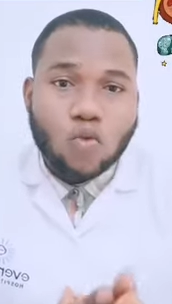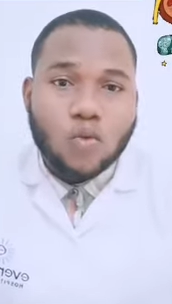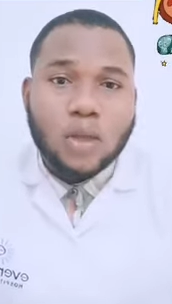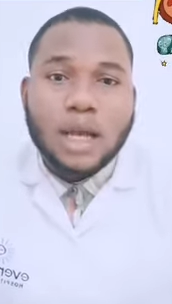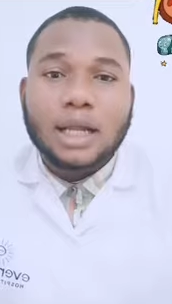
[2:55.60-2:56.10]

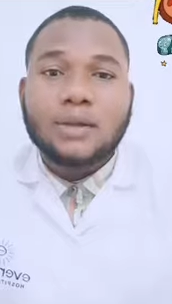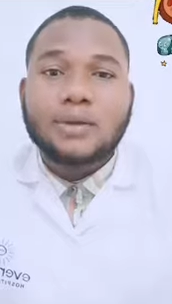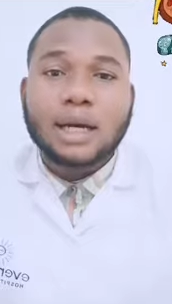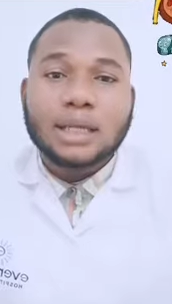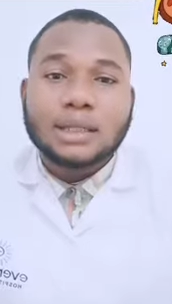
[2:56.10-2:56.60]
we'll likely
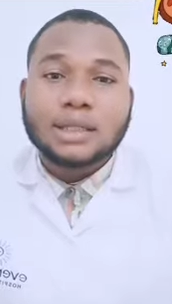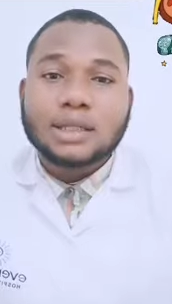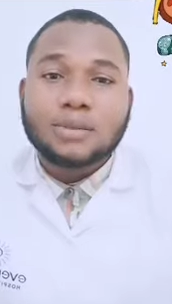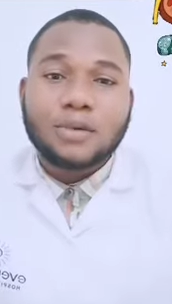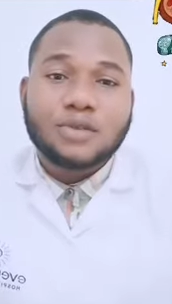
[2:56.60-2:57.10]
look at
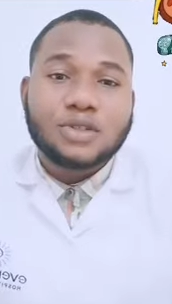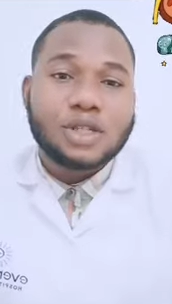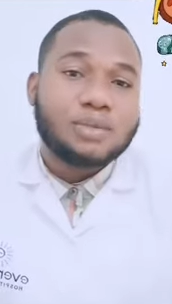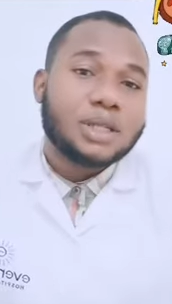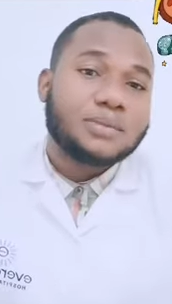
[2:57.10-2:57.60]
some of the
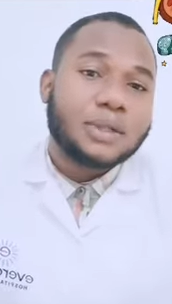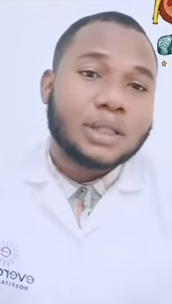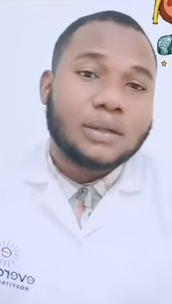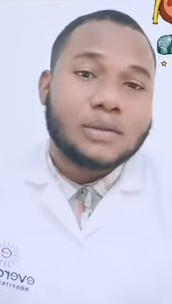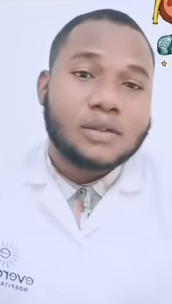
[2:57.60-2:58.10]
treatment
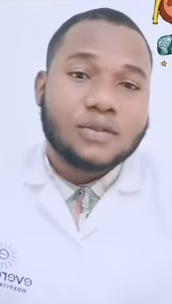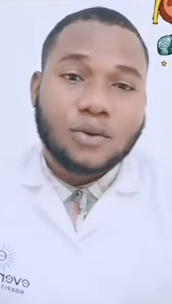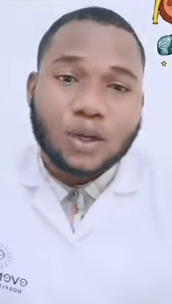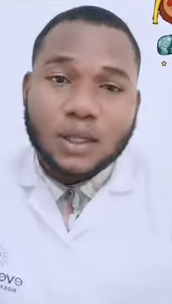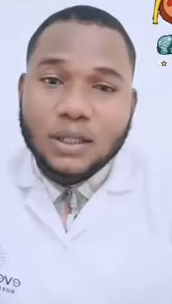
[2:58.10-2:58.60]
modalities
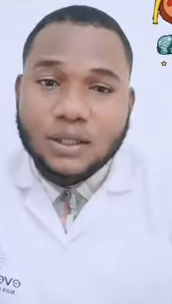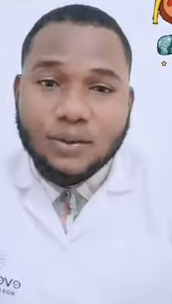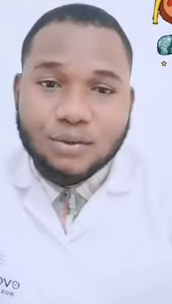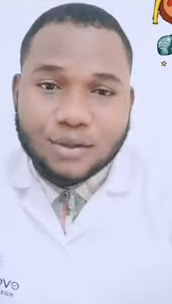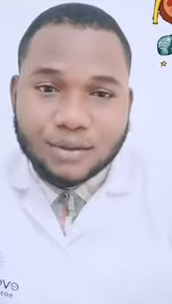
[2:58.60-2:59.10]
for kidney
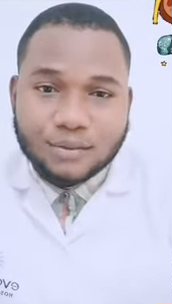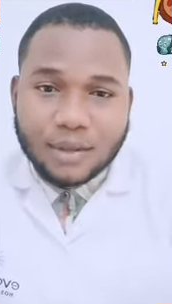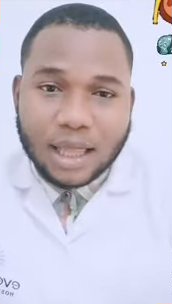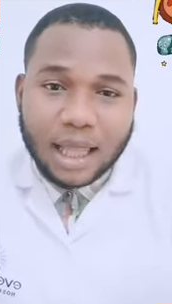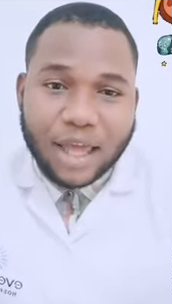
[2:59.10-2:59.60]
stones.
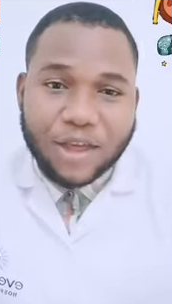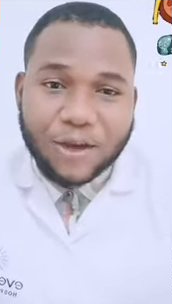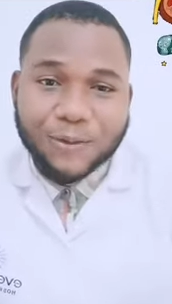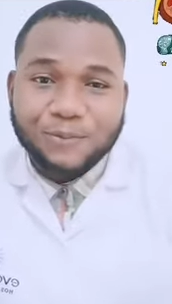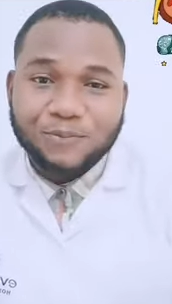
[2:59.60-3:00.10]
Thank
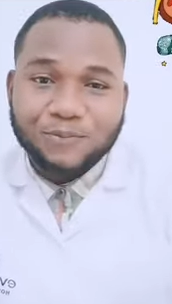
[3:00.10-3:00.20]
you.